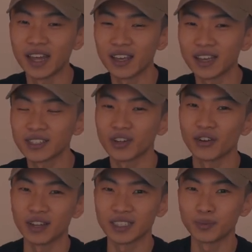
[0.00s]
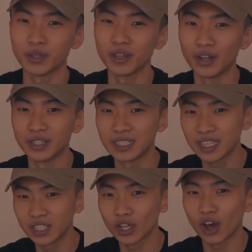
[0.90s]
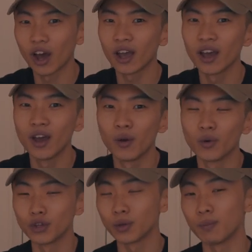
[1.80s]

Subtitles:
I think I saw a recipe on TikTok where you